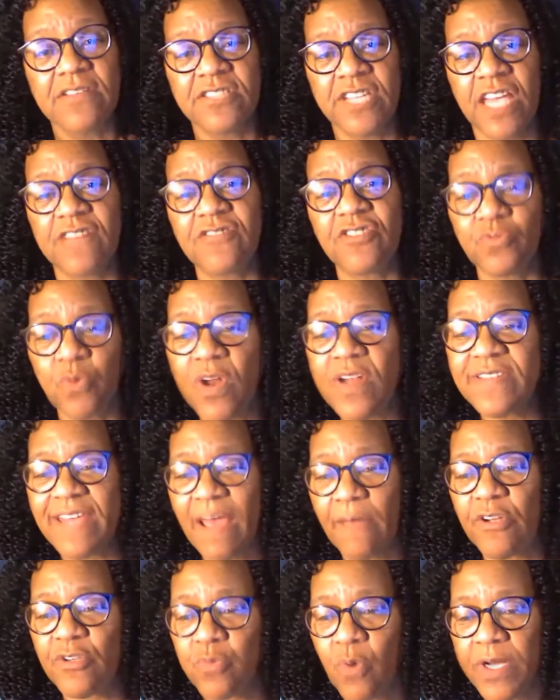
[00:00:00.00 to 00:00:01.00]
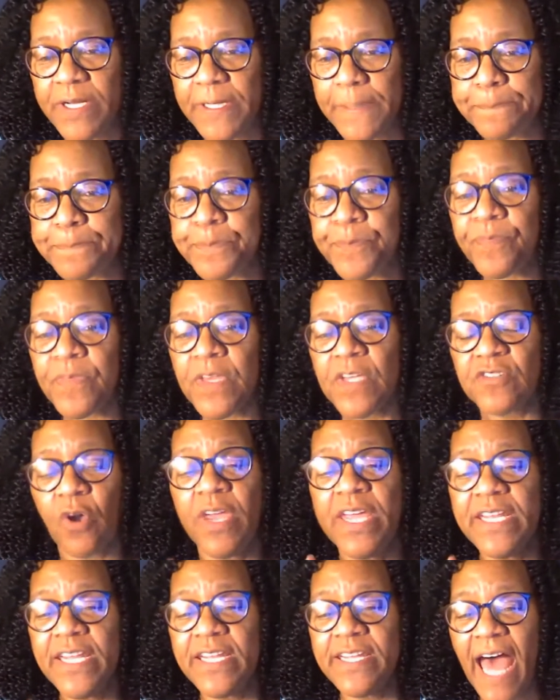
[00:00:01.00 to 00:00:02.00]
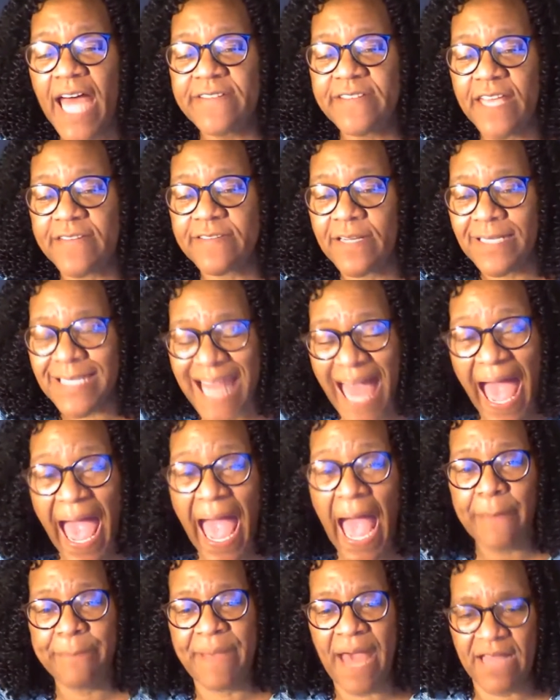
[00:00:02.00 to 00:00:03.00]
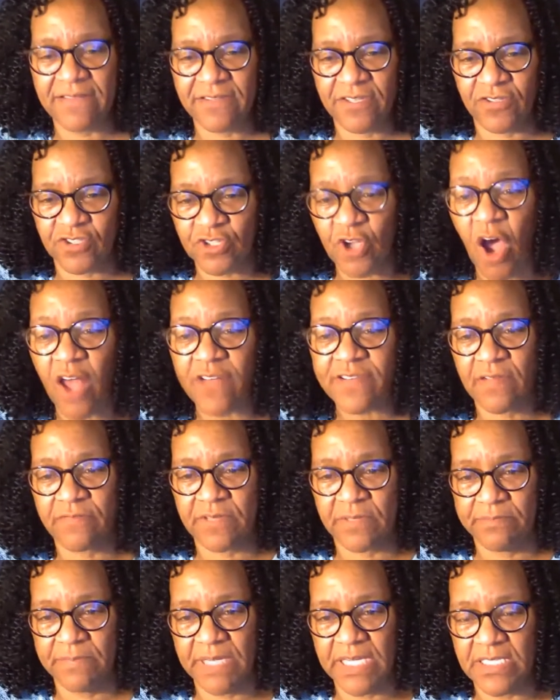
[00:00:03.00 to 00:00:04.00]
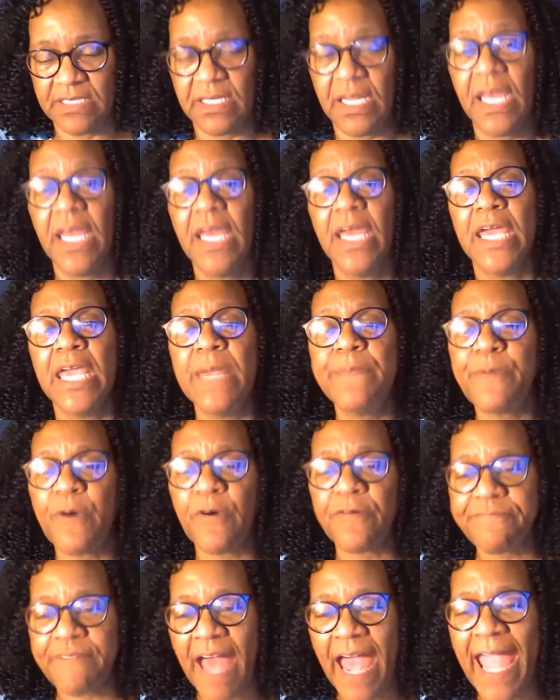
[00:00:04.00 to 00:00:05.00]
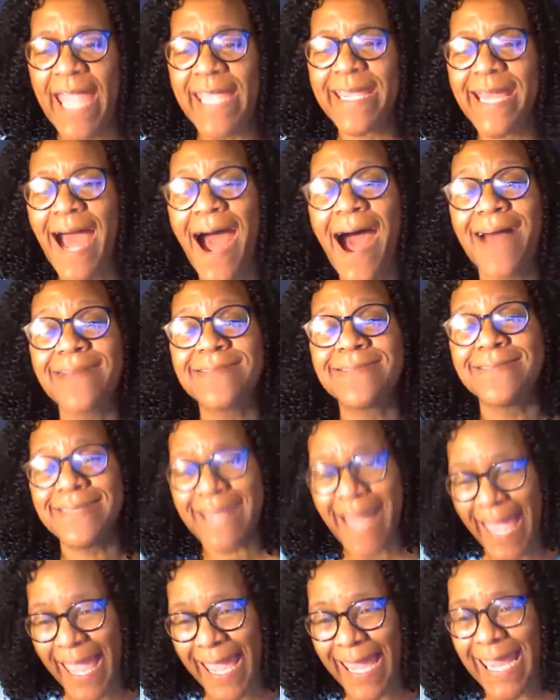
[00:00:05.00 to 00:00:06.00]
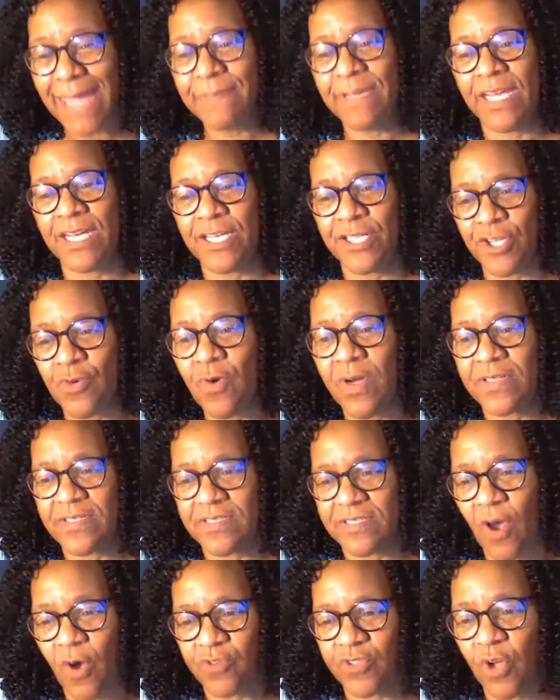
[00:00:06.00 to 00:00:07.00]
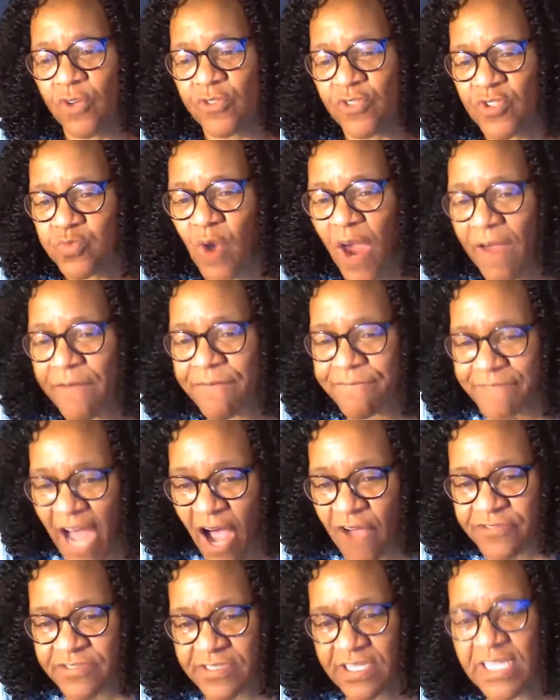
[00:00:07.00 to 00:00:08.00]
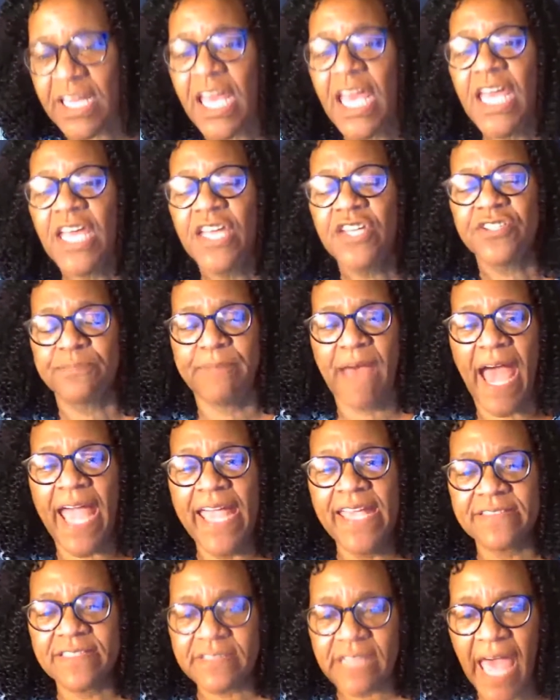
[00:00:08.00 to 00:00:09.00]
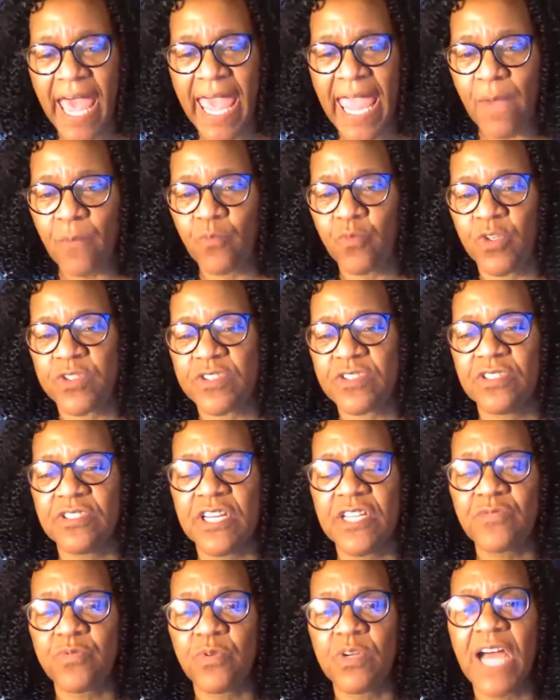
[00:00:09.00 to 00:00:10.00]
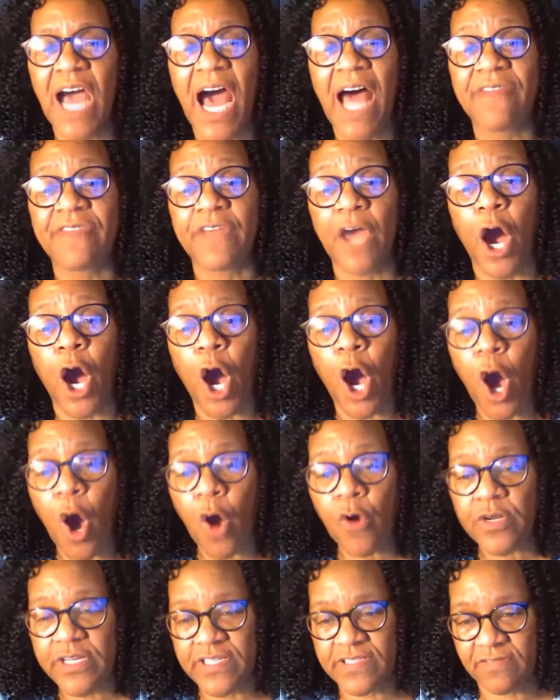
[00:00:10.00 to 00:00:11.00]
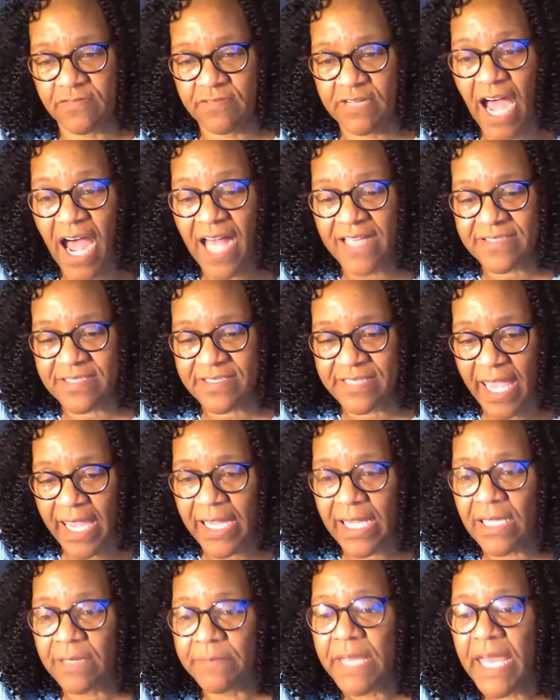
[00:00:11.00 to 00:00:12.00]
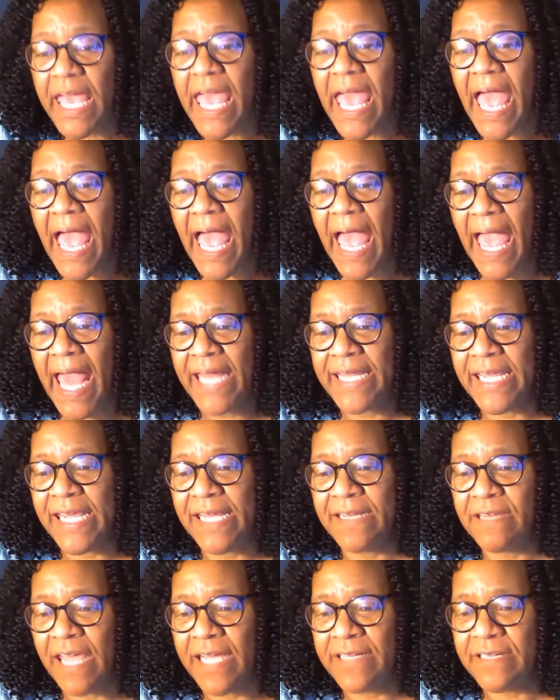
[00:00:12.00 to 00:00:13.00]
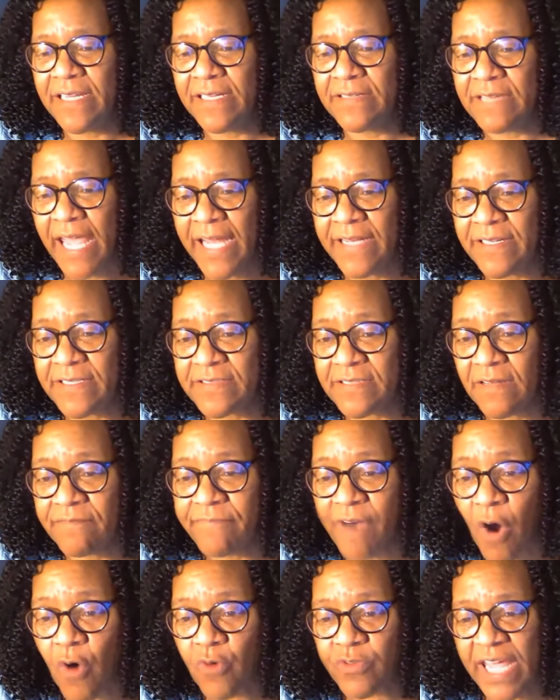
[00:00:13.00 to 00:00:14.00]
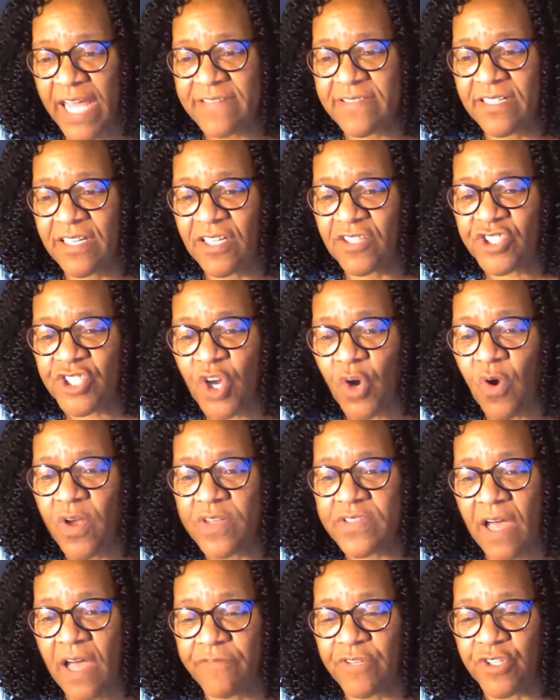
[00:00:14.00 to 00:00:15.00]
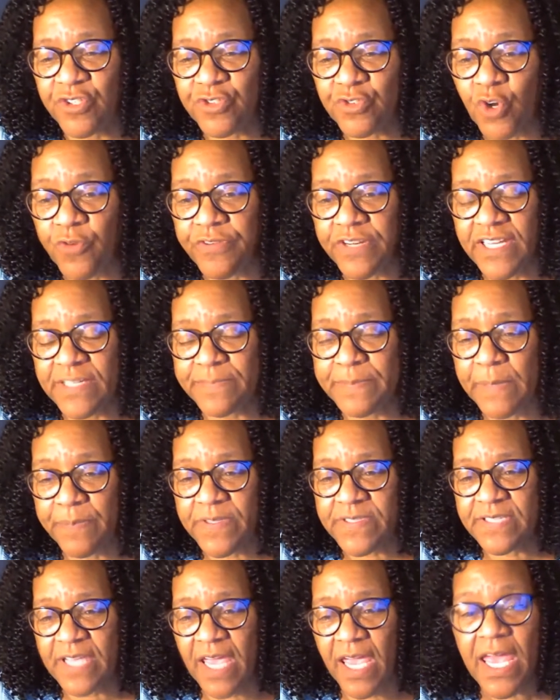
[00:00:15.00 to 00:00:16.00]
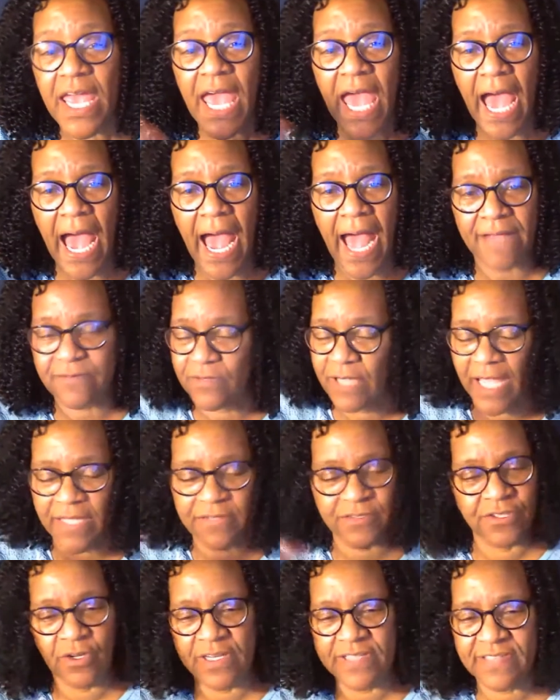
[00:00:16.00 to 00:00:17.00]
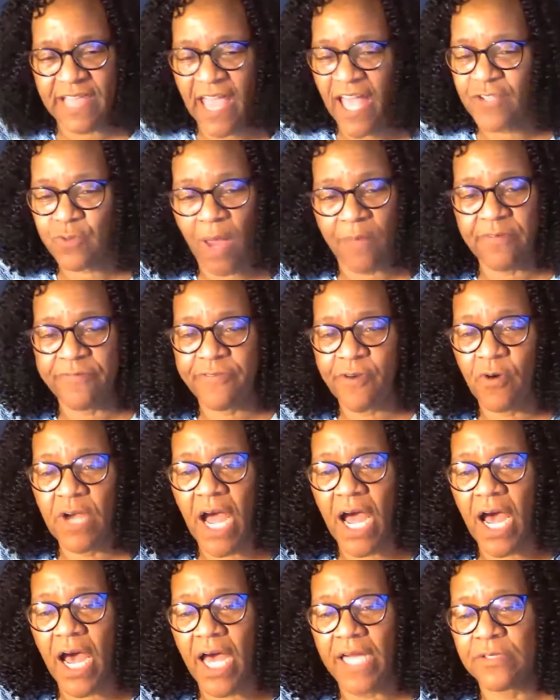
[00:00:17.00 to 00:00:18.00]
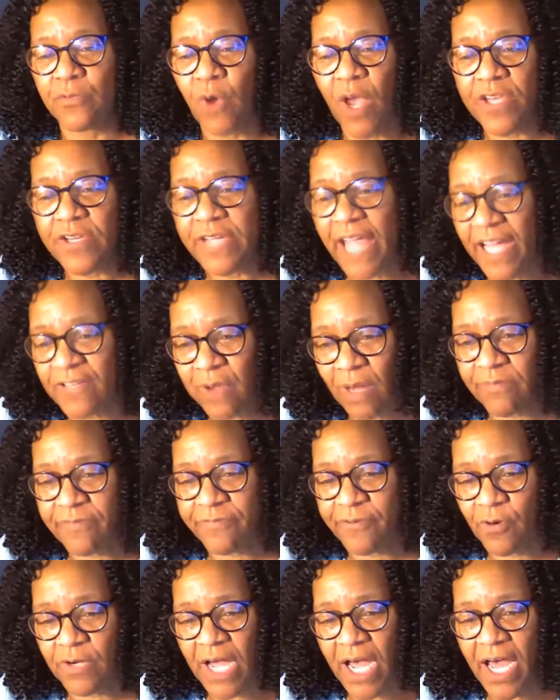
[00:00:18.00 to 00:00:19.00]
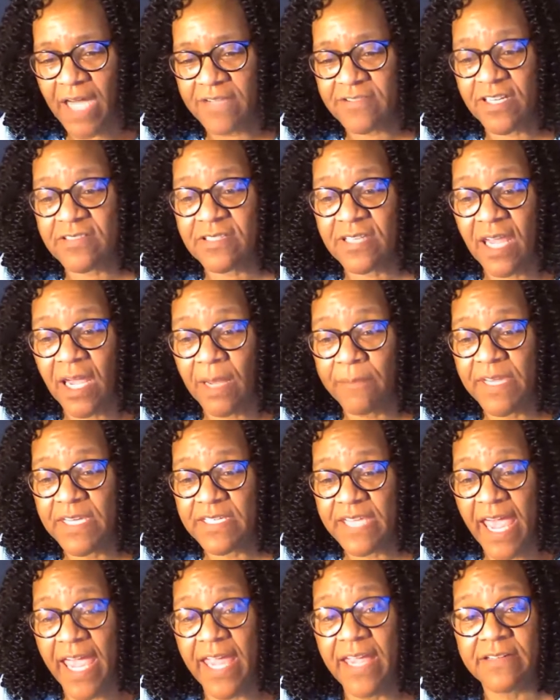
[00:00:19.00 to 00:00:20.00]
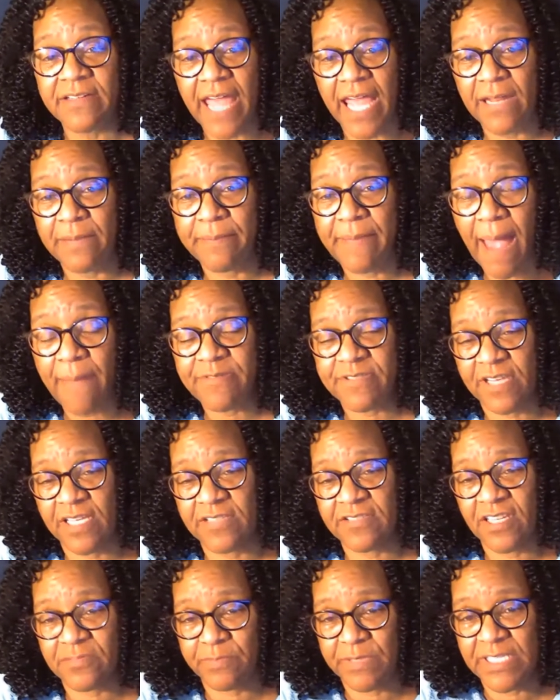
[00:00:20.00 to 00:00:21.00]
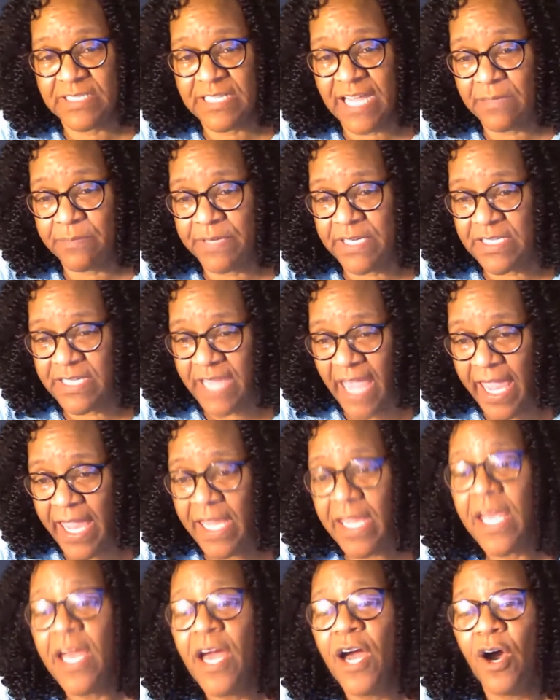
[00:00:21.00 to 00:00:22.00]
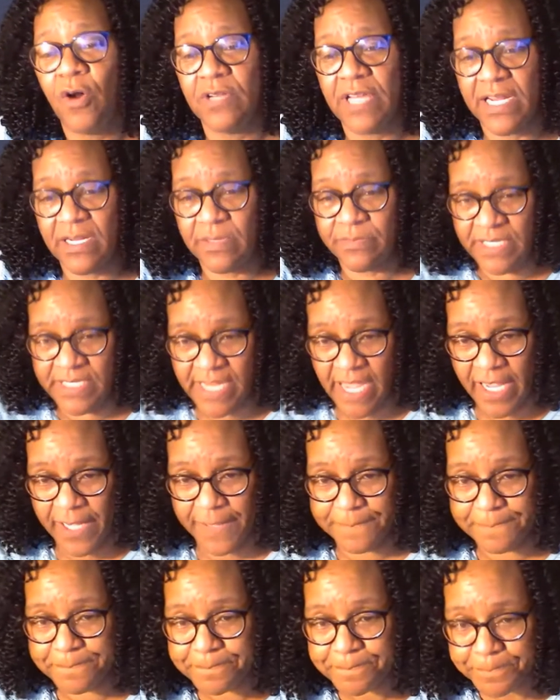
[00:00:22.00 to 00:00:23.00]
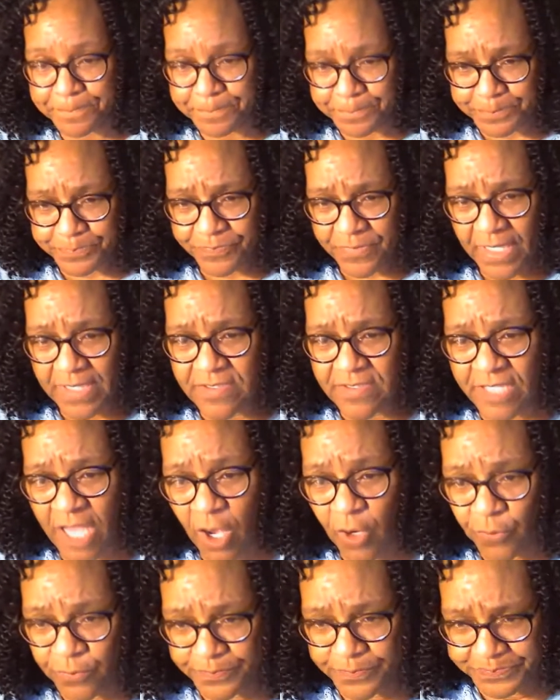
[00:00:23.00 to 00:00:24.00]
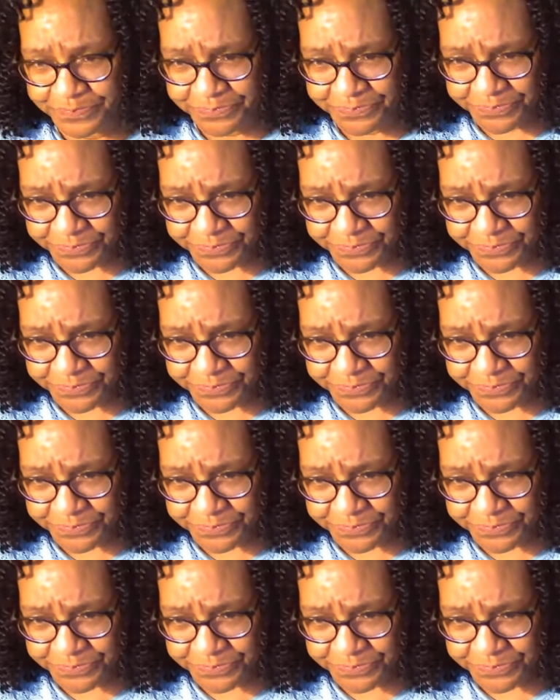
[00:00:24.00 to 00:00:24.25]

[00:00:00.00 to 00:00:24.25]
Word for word: Genesis 27 20. So he did not just lie about the source of the meat, he profaned God's name in doing so. So to swear falsely by his name was to disregard the holiness of God's name and and, and, and is invoked as an insurance of the truth. And his people say, I, you know, it's I swear before God. Why you got swear before God? Just tell me yay or nay. The Bible said, just be, let it be yay or let it be nay. So,